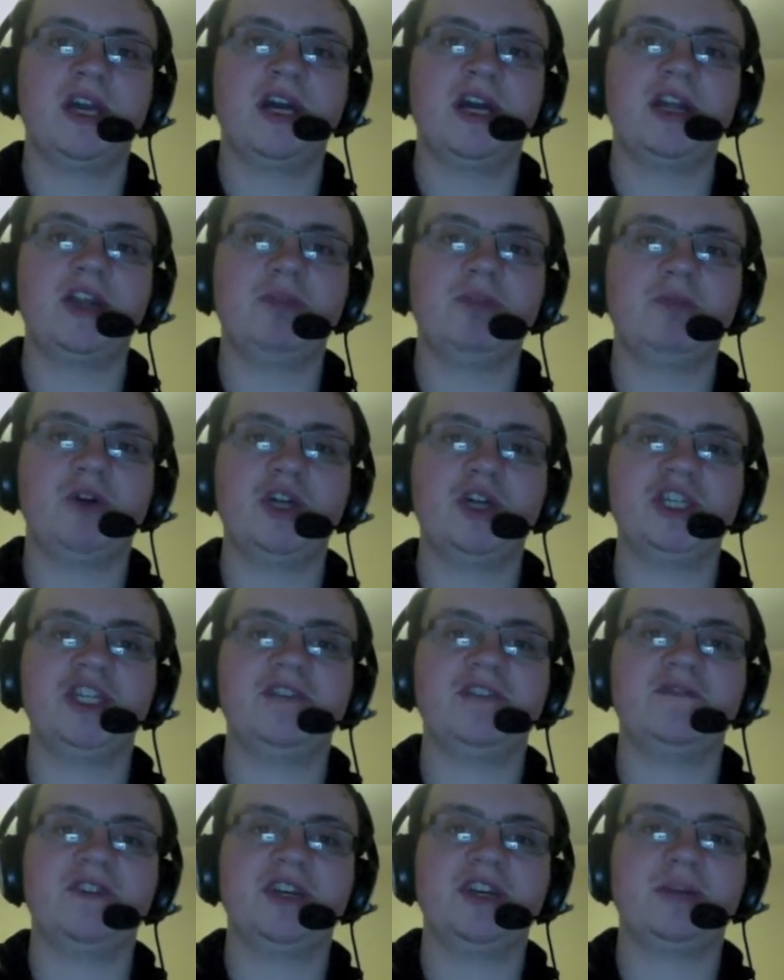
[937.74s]
the
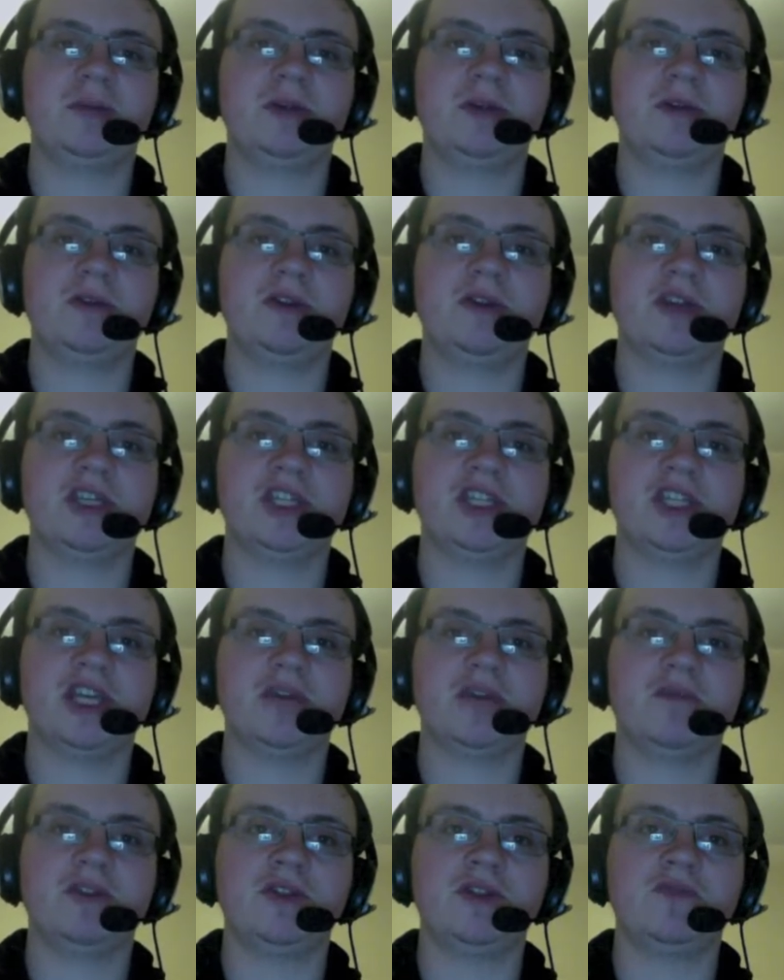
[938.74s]
positive thing coming out of this is
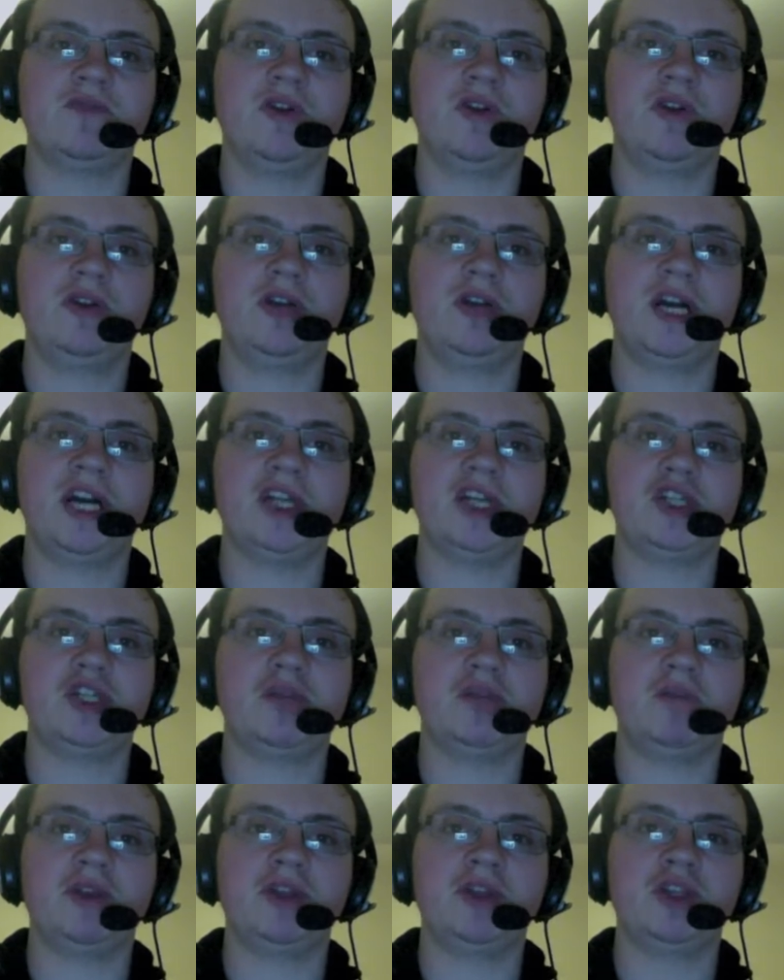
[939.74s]
that when The Rock
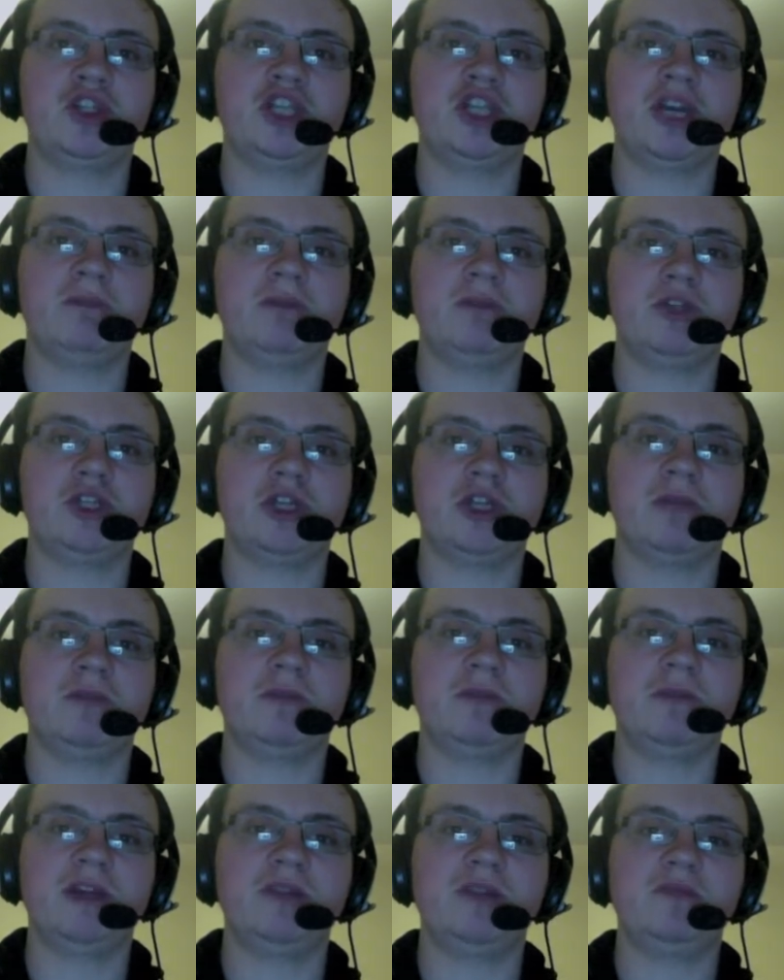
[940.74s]
actually won the championship,
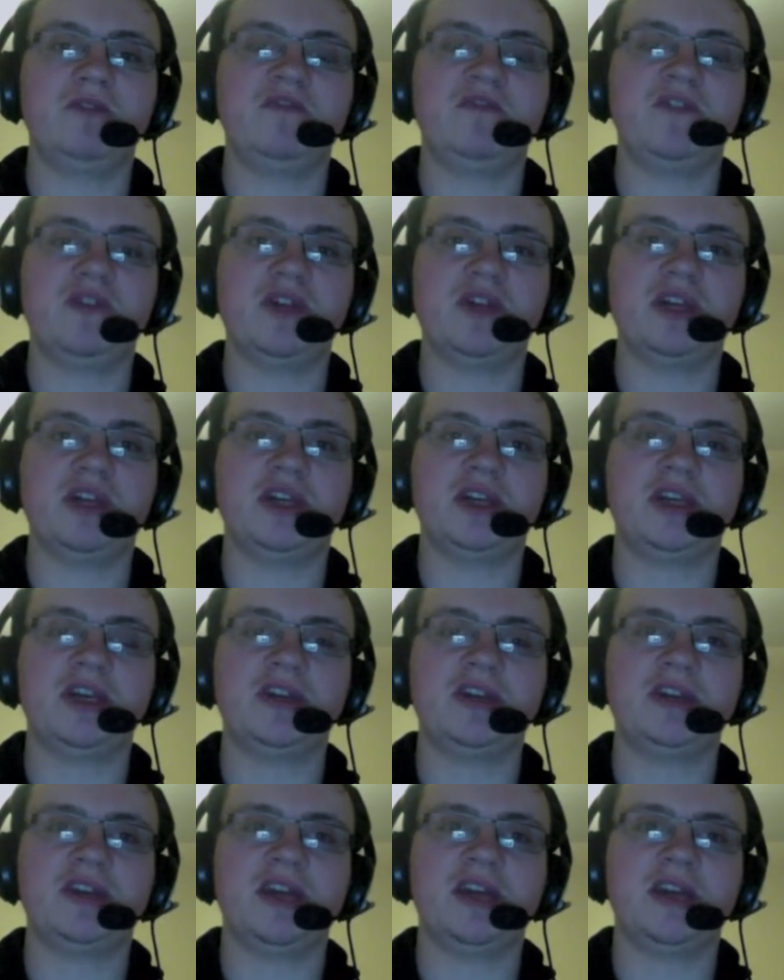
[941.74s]
it made me feel like a
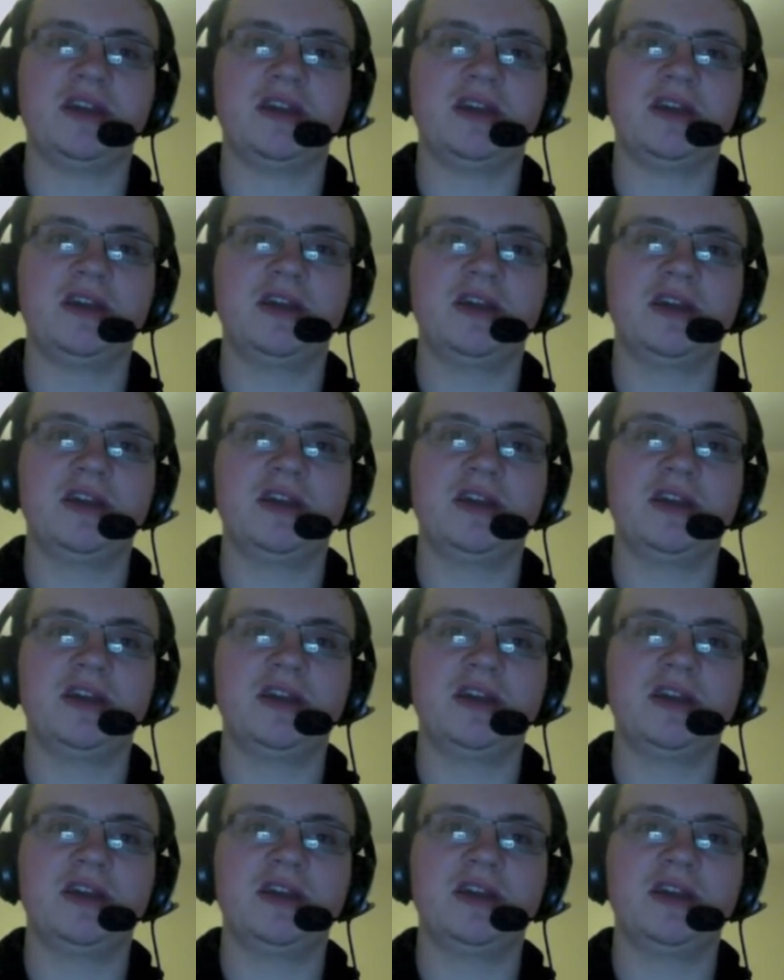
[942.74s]
kid again.